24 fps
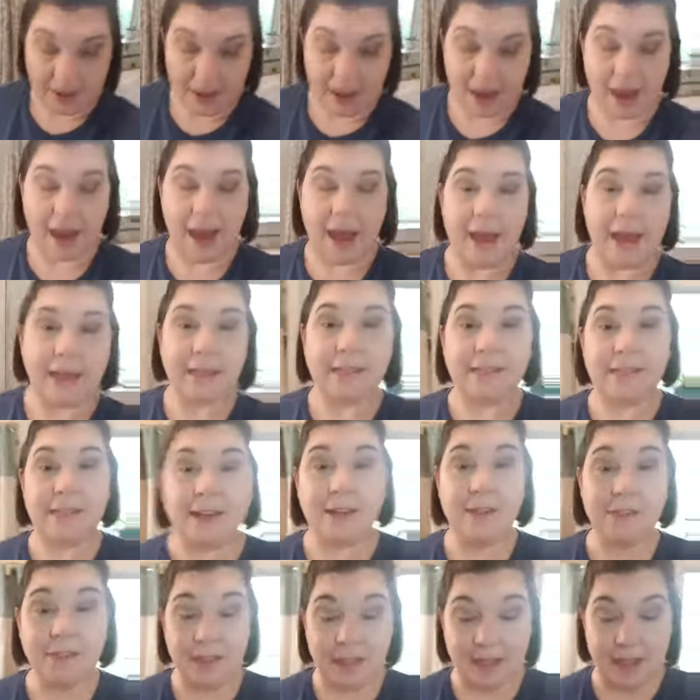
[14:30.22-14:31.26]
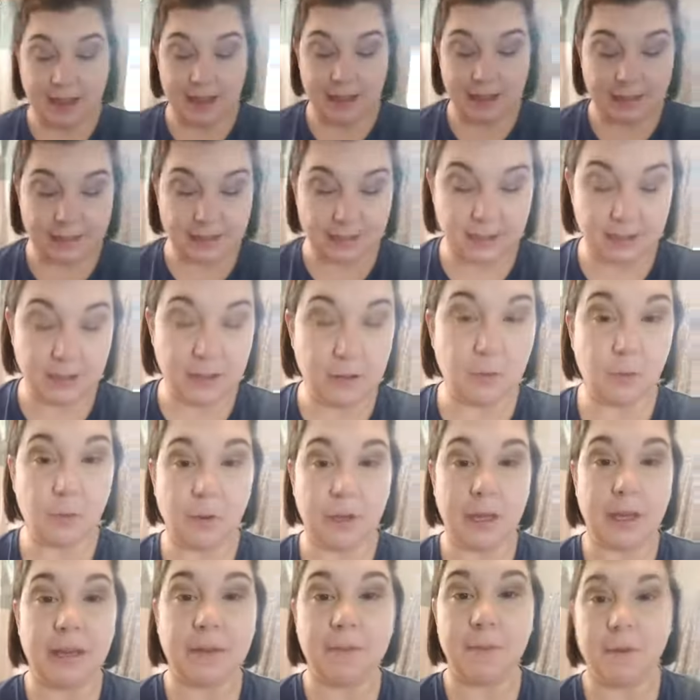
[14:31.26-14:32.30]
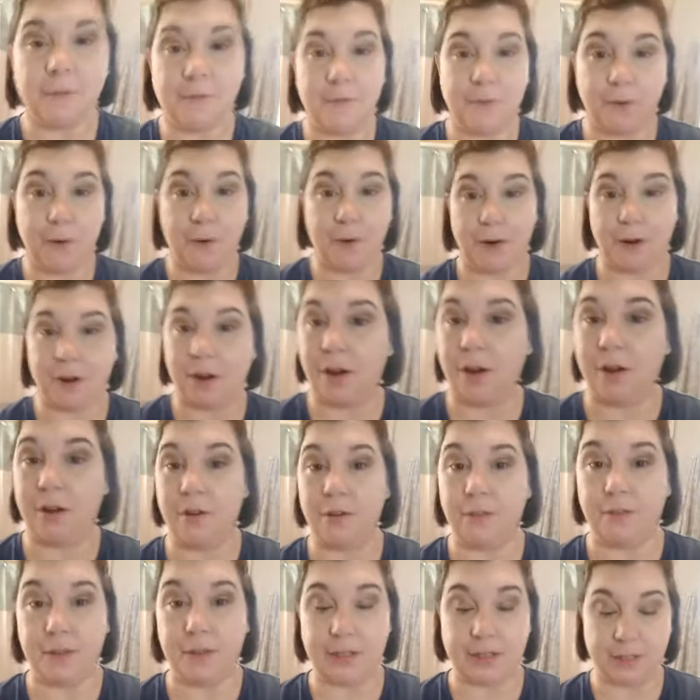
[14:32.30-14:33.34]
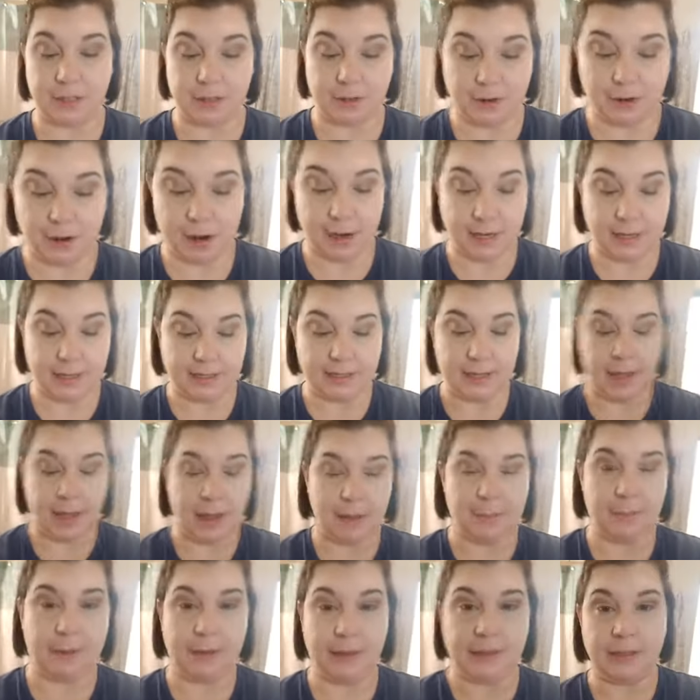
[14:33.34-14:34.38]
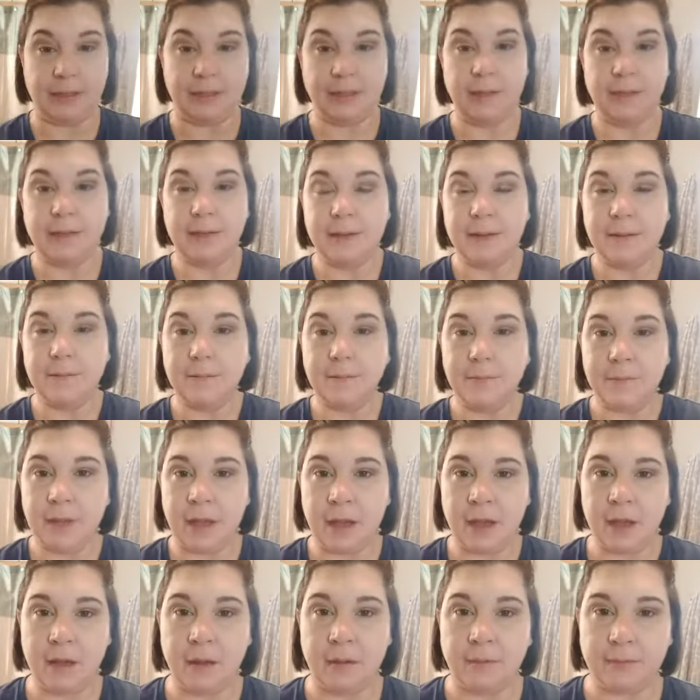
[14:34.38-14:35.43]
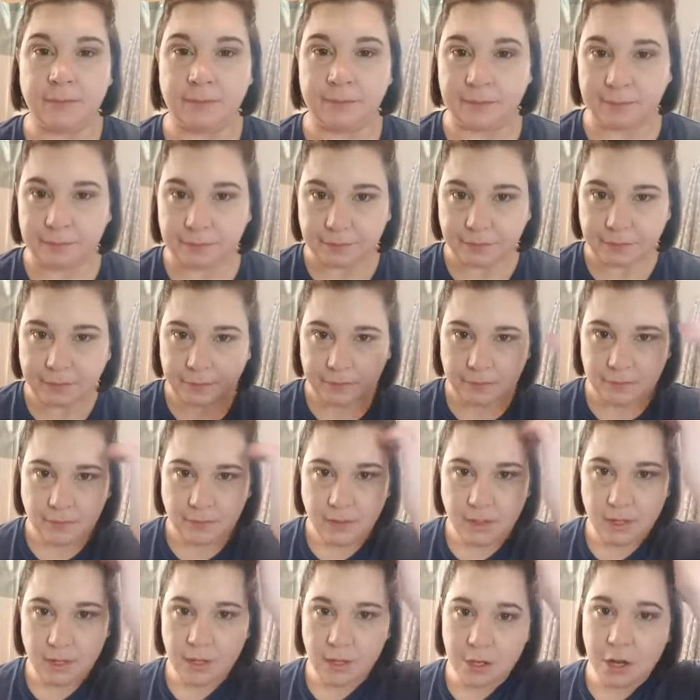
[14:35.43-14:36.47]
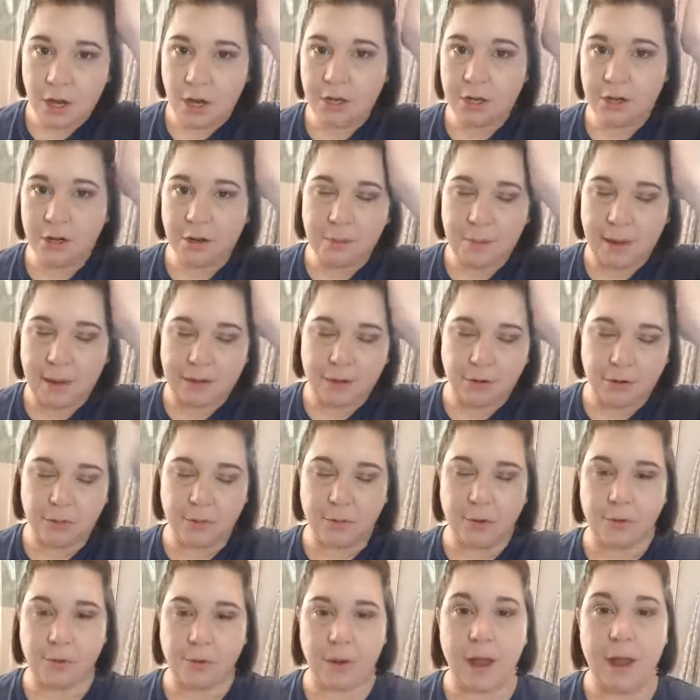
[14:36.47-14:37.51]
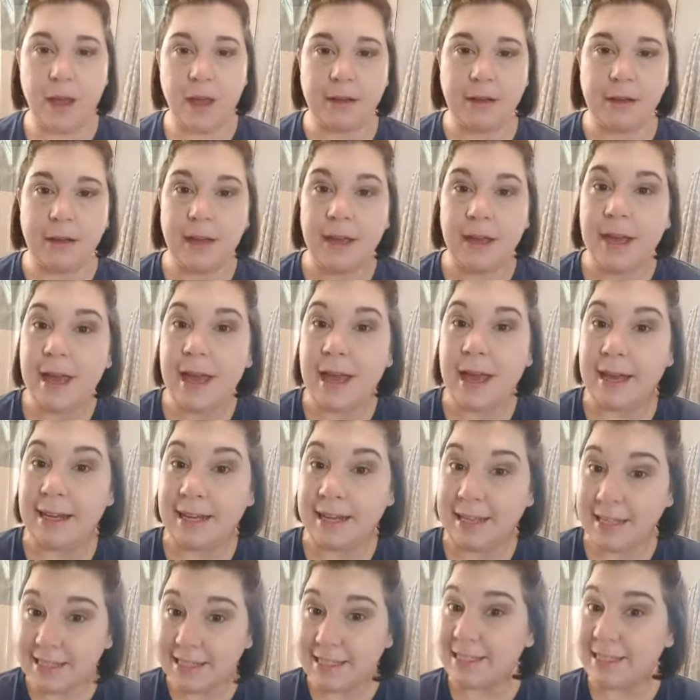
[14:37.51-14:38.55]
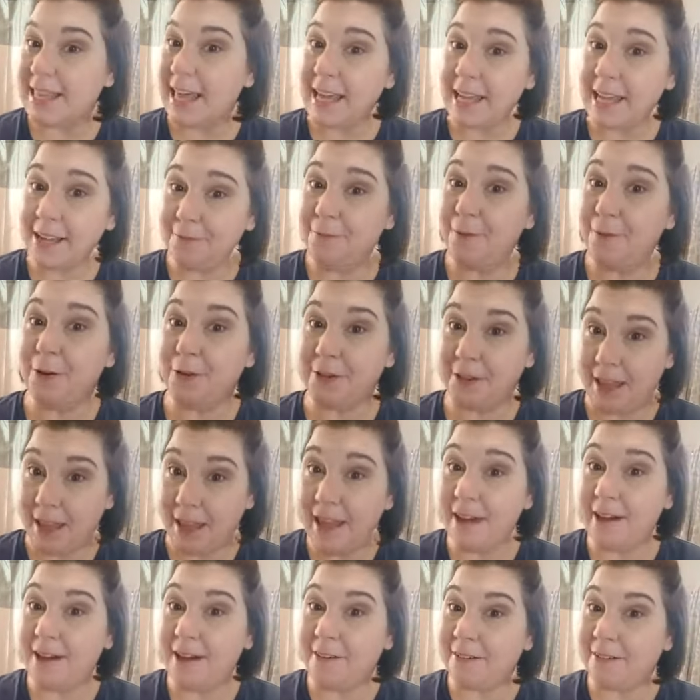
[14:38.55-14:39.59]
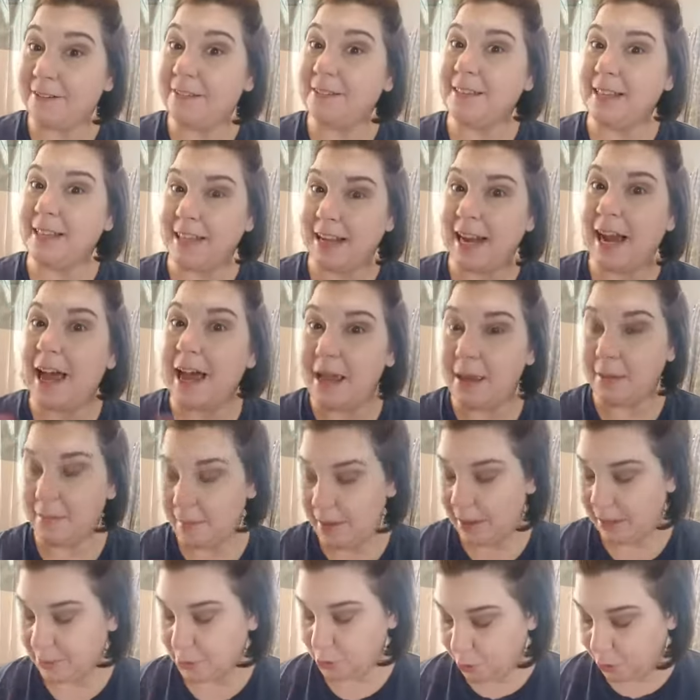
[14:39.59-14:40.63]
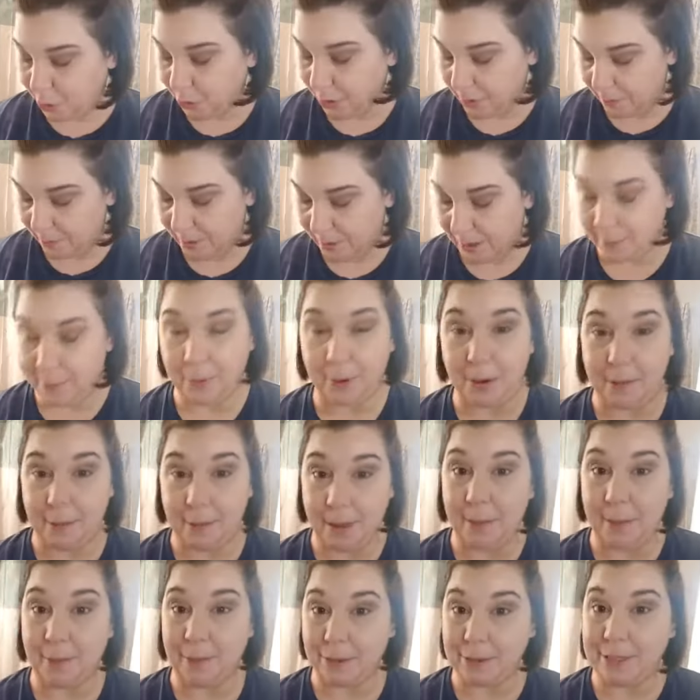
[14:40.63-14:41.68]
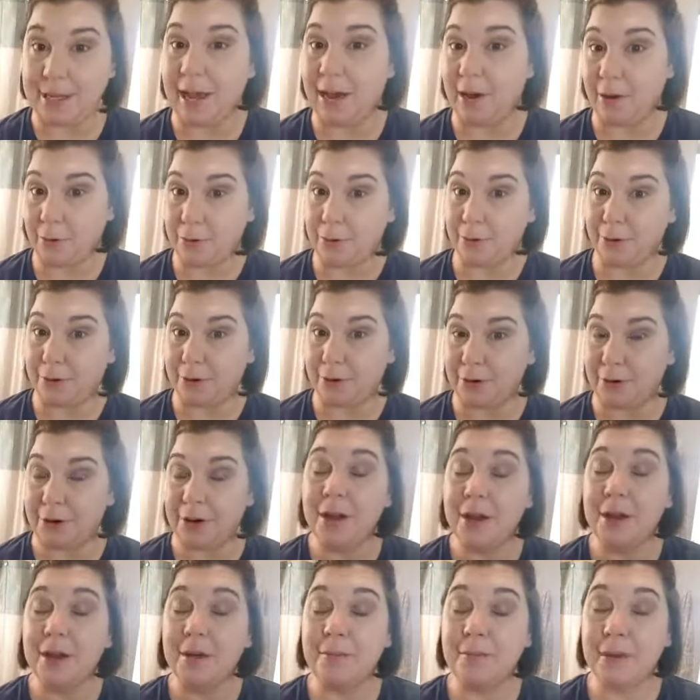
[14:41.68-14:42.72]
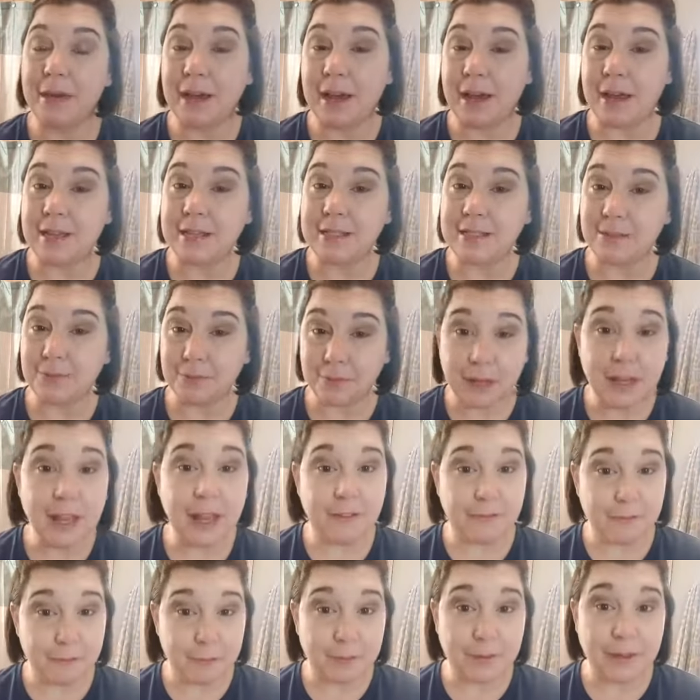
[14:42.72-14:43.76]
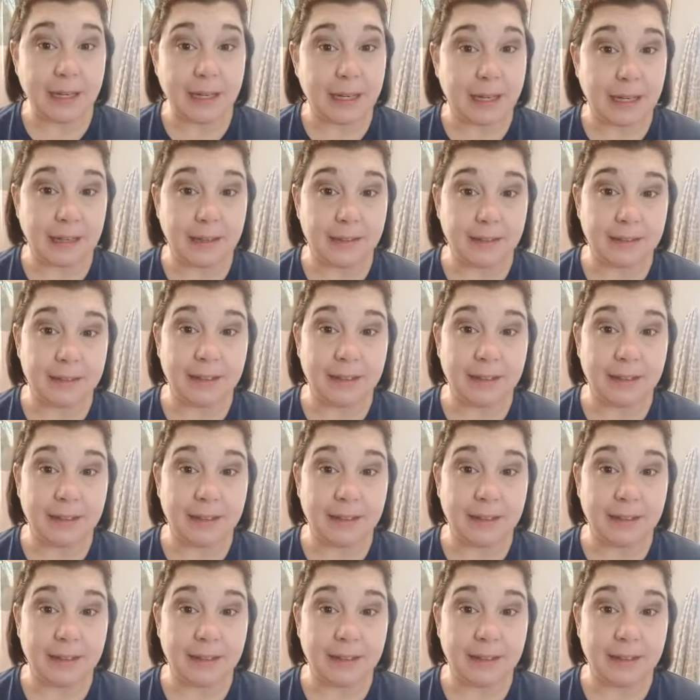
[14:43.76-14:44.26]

I had done that the week before all this craze happened. Um, gone on my normal run, and he's thankful now that I am a toilet paper and paper towel hoarder because we have plenty,